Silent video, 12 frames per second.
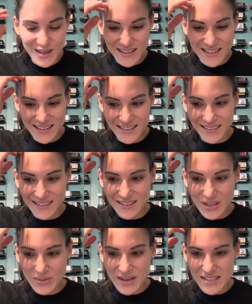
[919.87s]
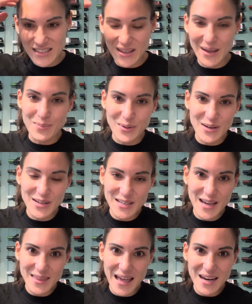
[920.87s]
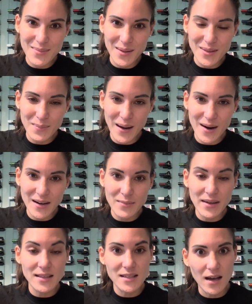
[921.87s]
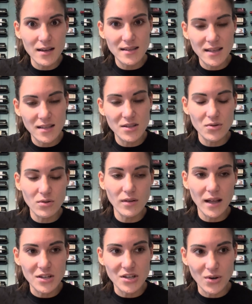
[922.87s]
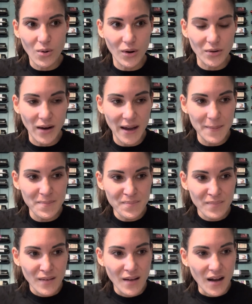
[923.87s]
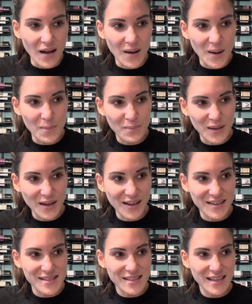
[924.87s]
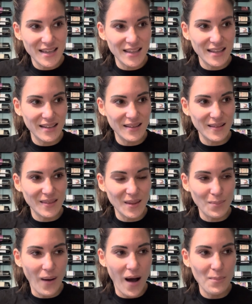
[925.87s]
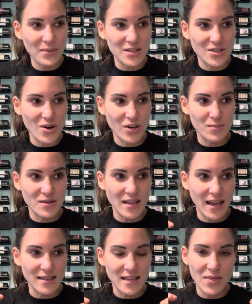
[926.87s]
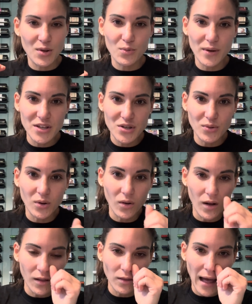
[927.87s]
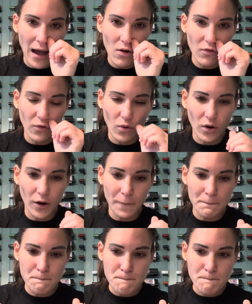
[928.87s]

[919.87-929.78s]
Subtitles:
don't necessarily appreciate that about the paradigm. It's a dual-edged sword, right? Because the pomp and circumstance and the ritual allow for